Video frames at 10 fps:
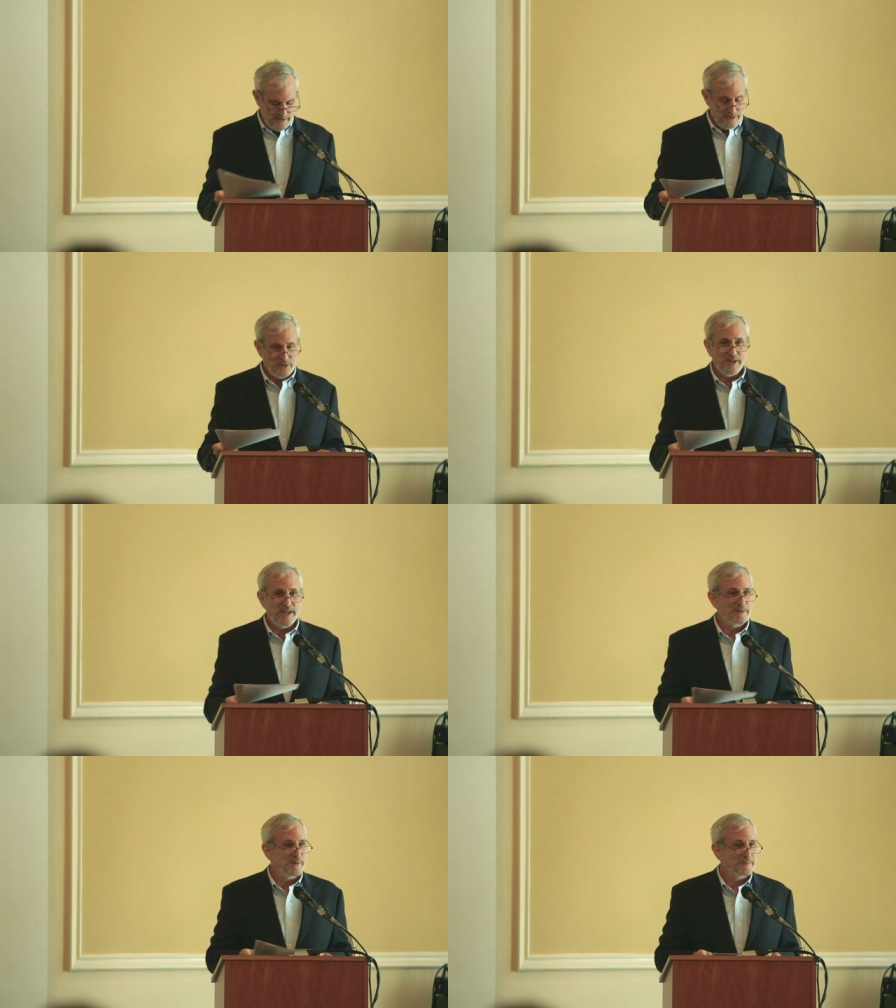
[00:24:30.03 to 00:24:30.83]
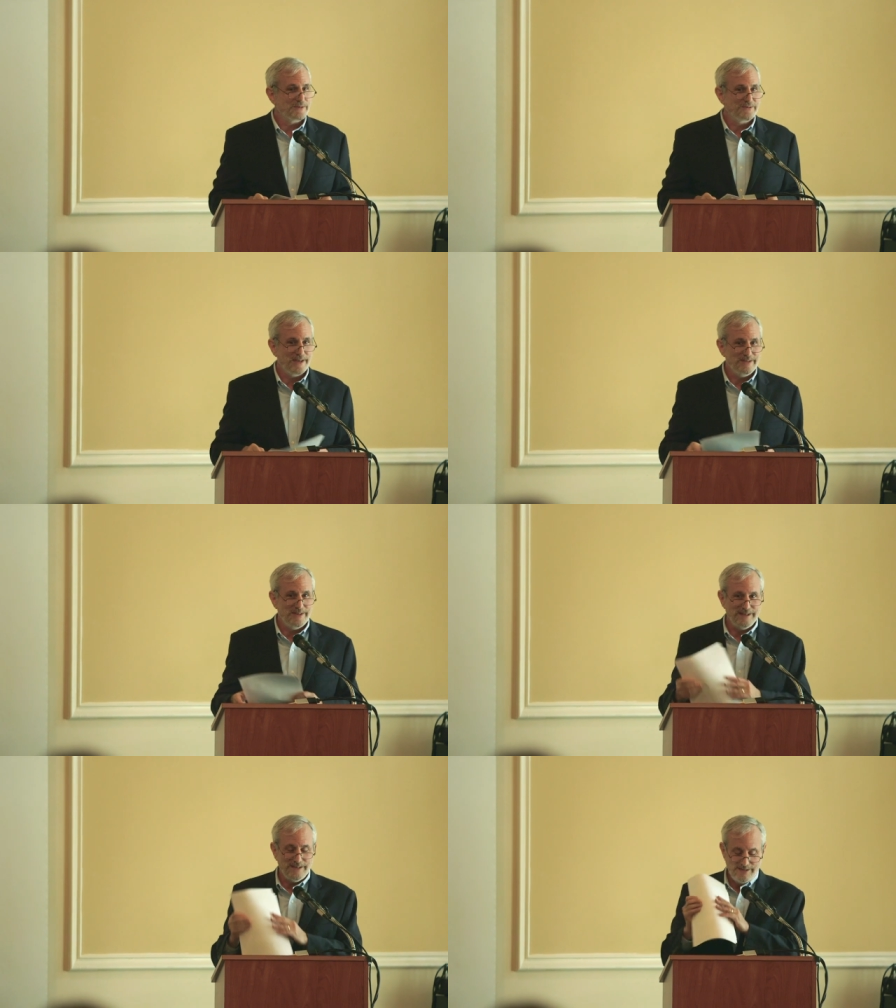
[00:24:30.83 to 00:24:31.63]
You're glad I'm up to five,
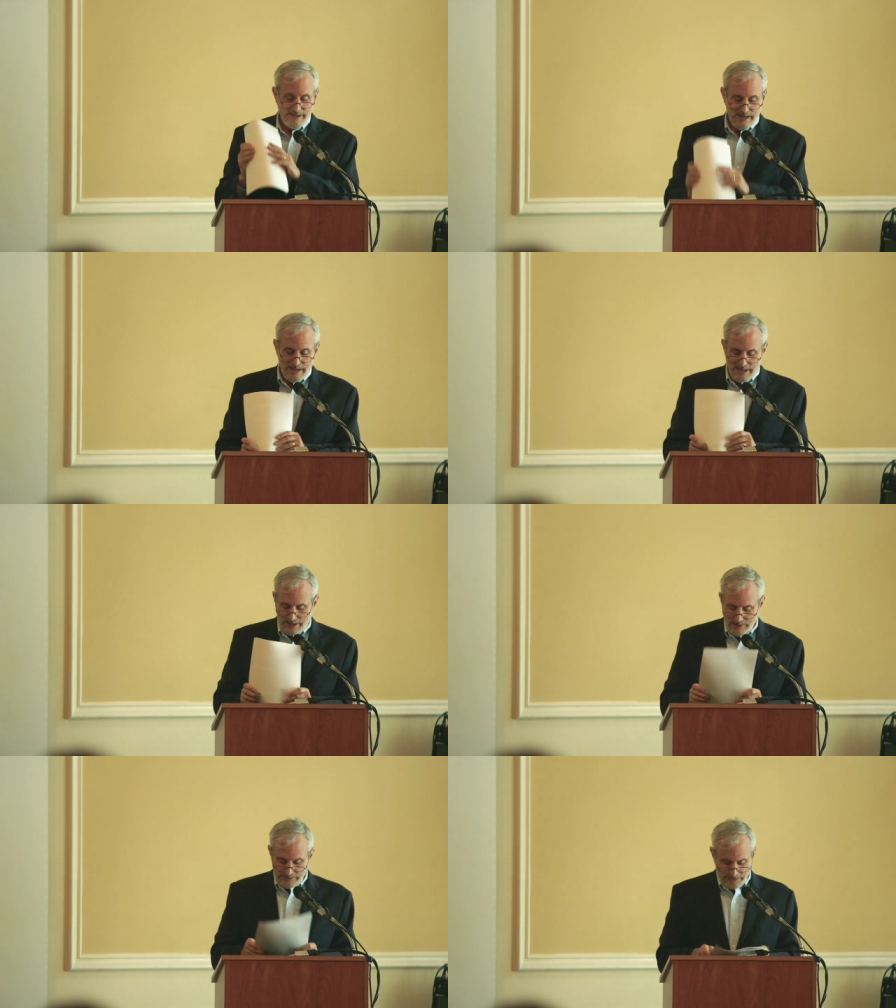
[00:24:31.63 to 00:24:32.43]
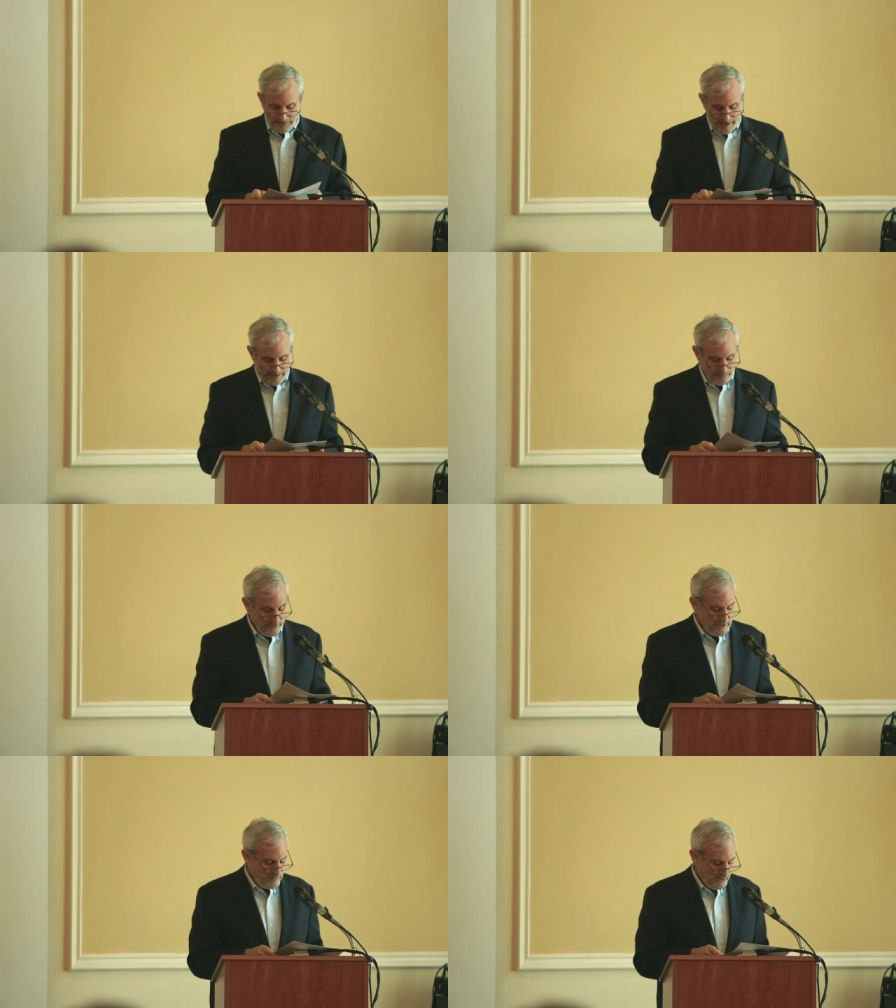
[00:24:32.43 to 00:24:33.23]
I know. I'm up to five,
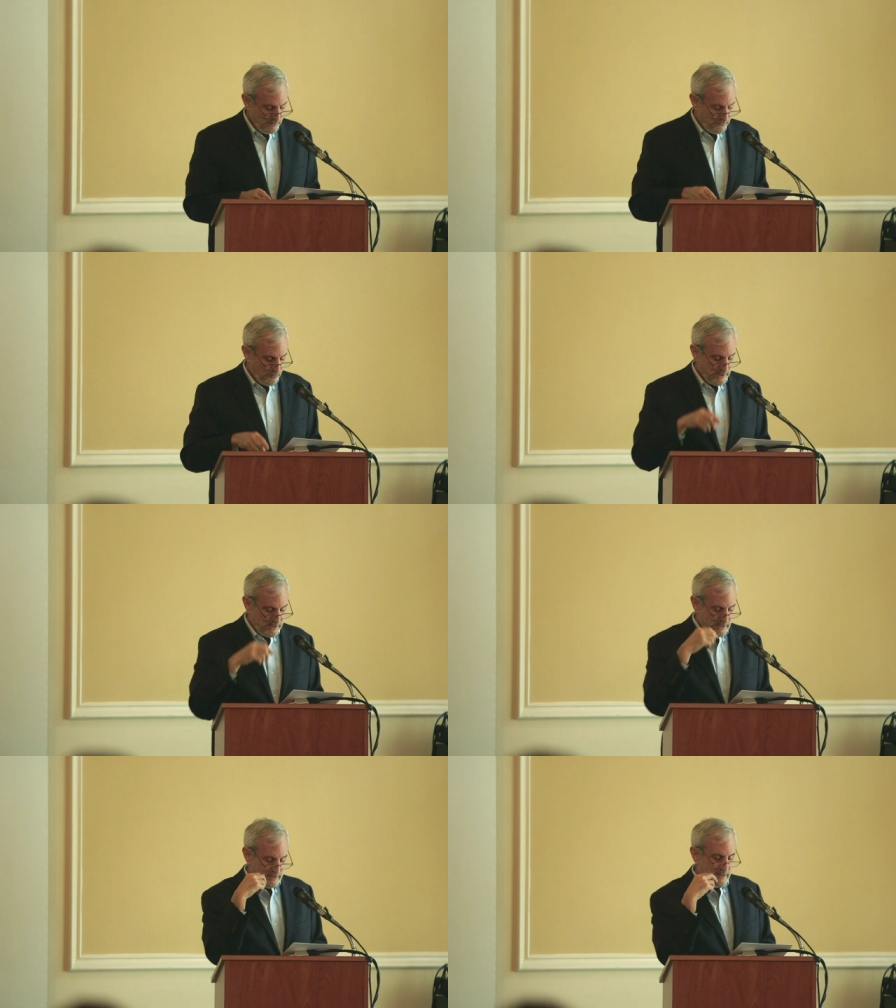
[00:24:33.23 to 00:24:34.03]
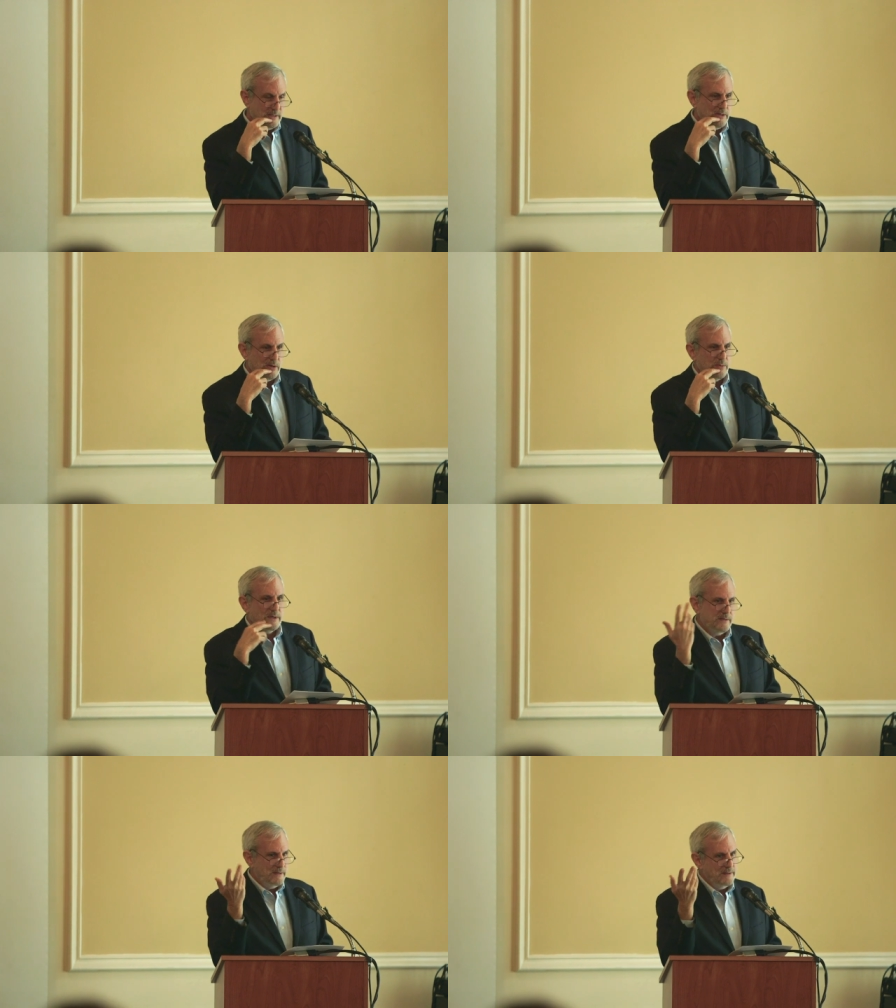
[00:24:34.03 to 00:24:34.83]
principle of voice. And here I want
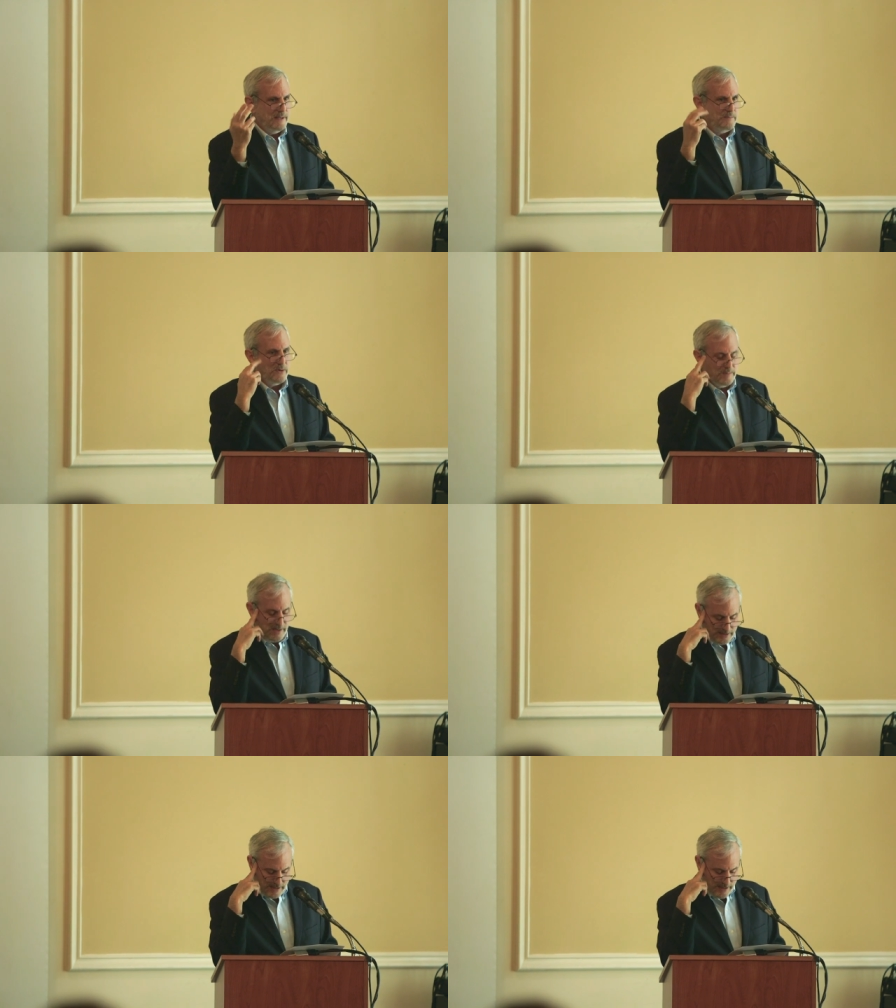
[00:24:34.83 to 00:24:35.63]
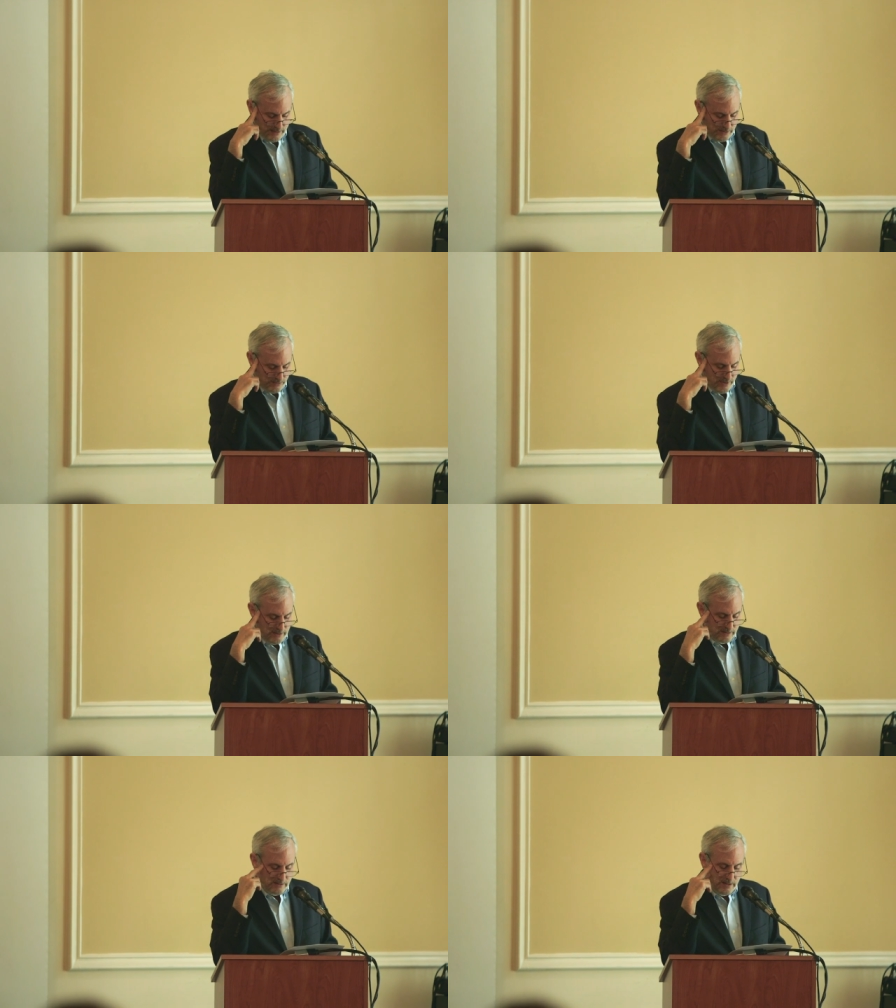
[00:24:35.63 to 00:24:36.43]
to keep going back to Hannah
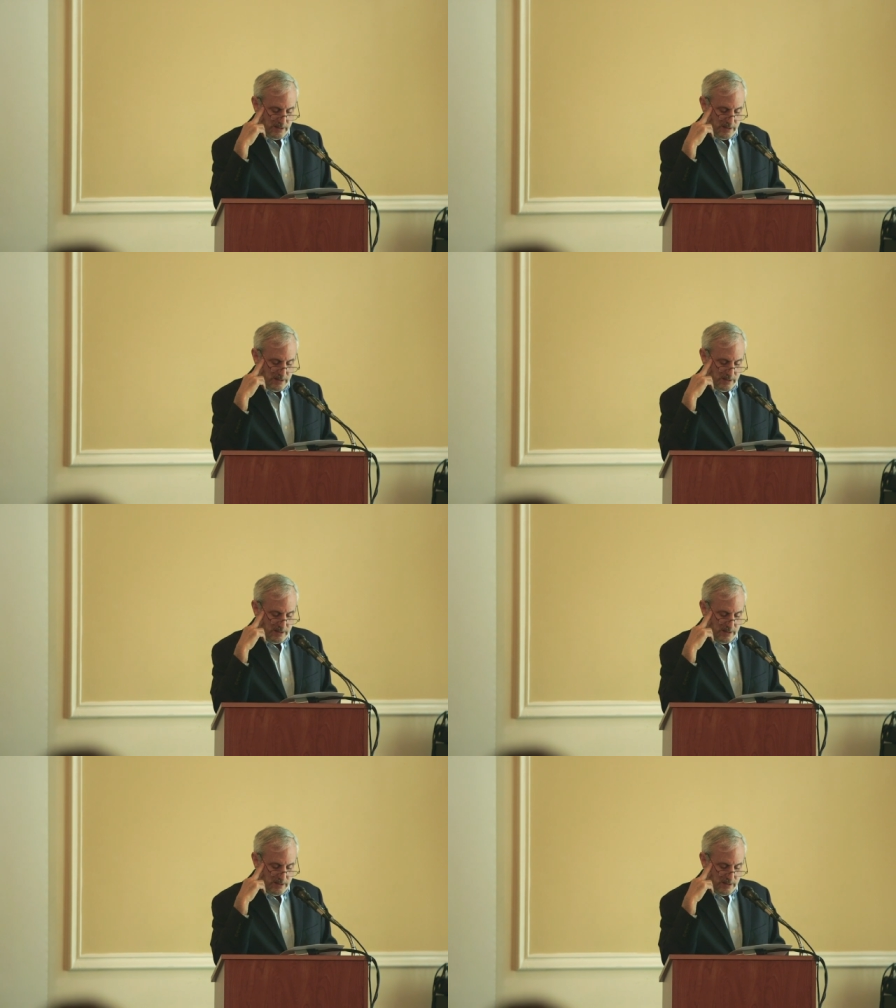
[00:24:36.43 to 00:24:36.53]
Arendt.